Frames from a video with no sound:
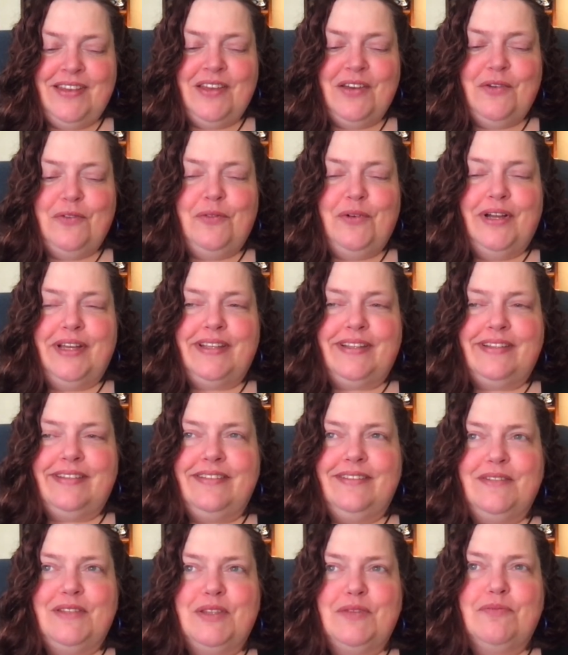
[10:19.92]
when
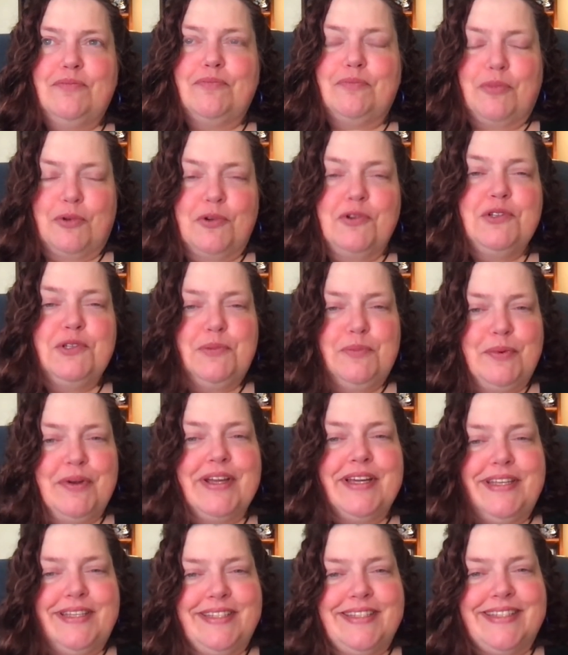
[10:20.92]
Bruce
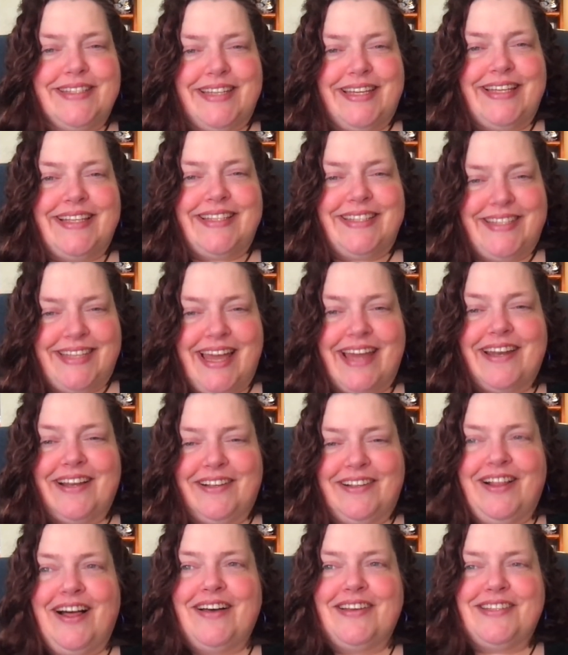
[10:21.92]
Springsteen, Santa
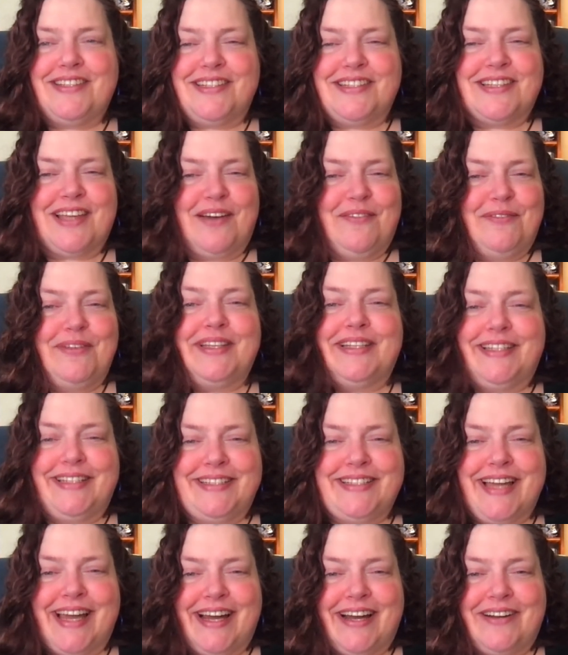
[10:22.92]
Claus is Coming to
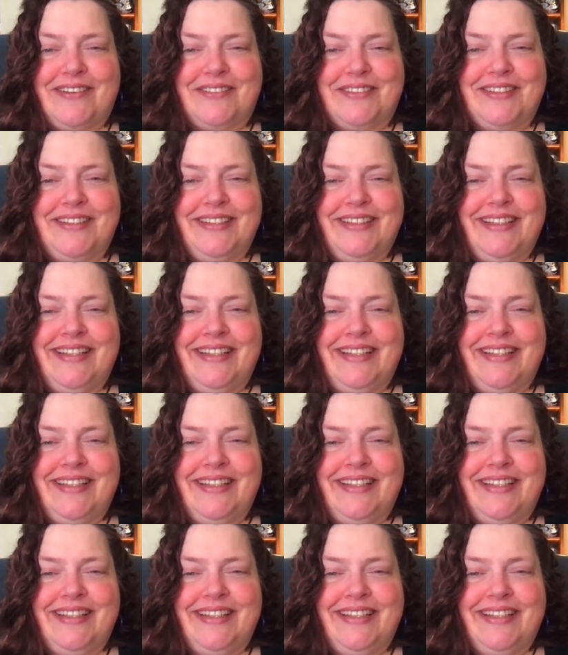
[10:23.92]
Town,